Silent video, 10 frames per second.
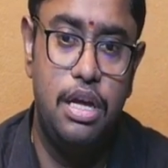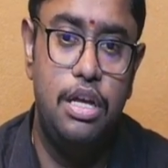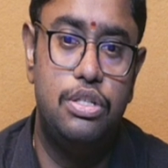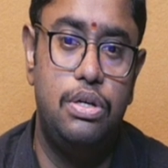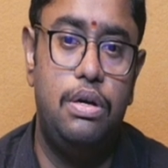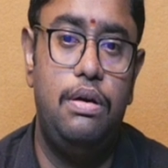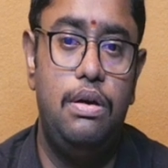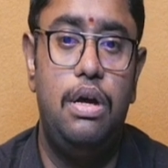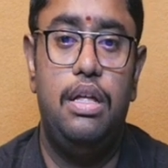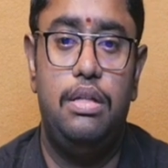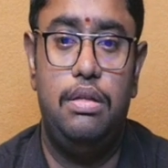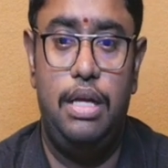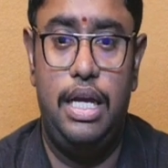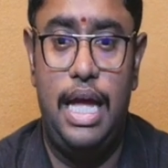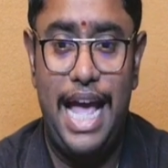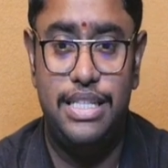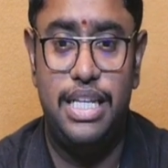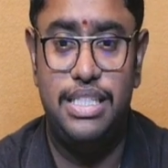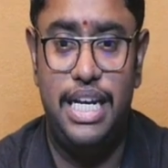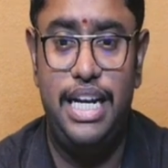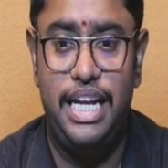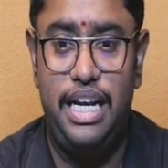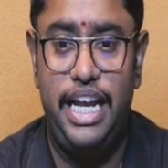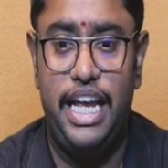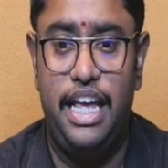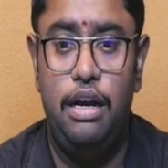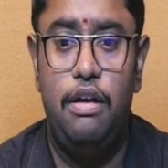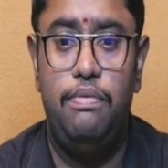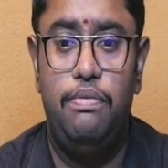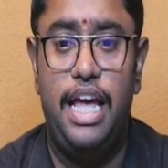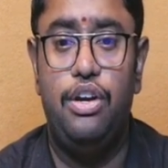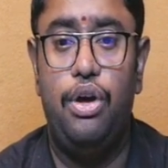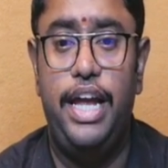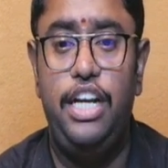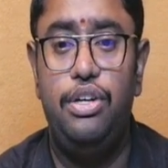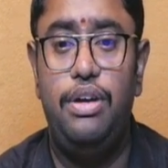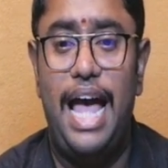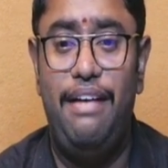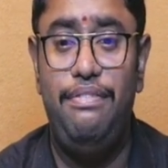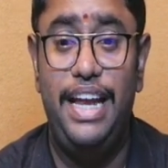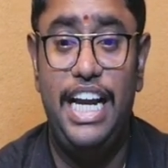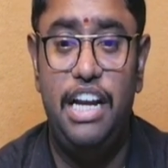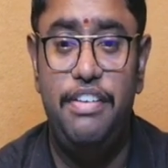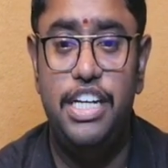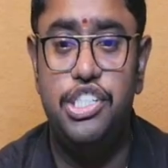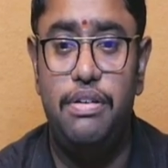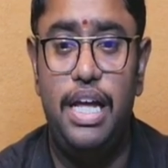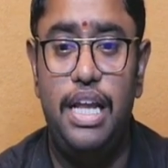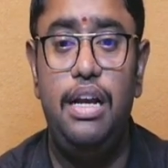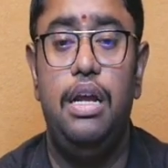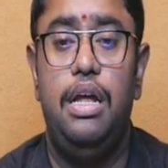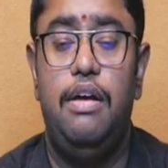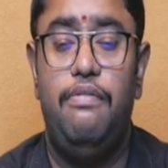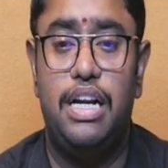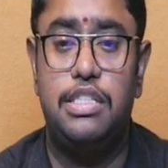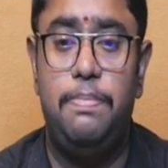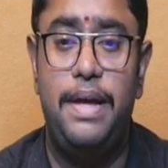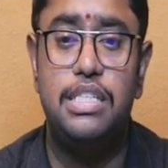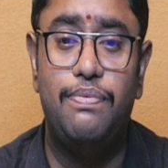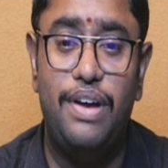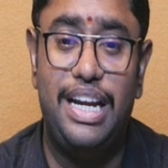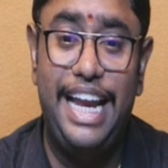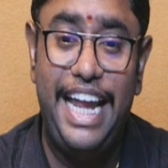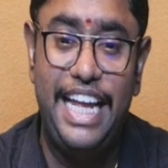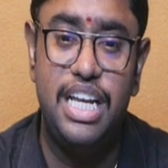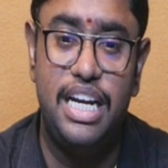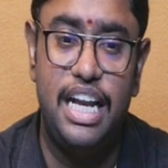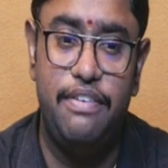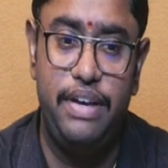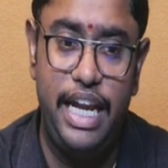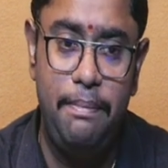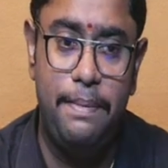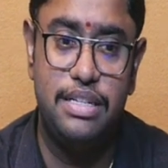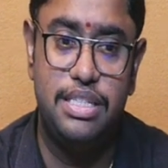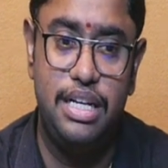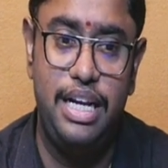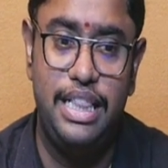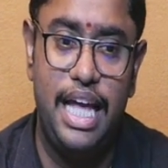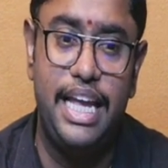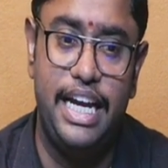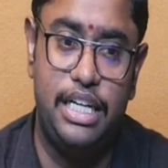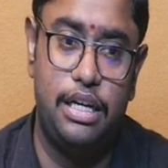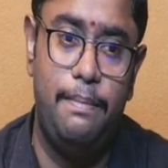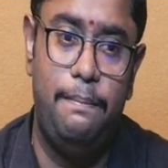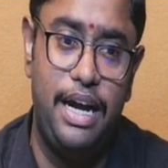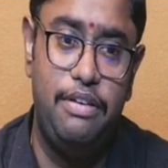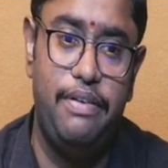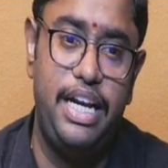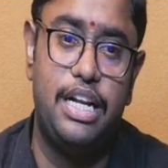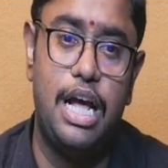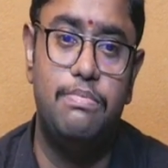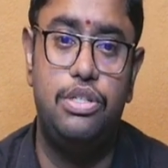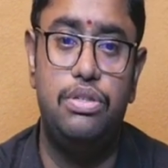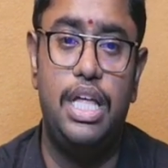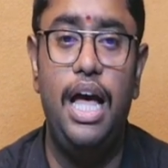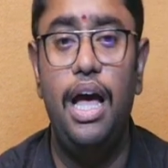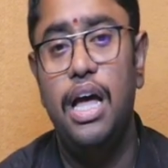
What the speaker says: So as I said earlier, we are going to have individual workspace for each and every person in the Git, but when it comes to the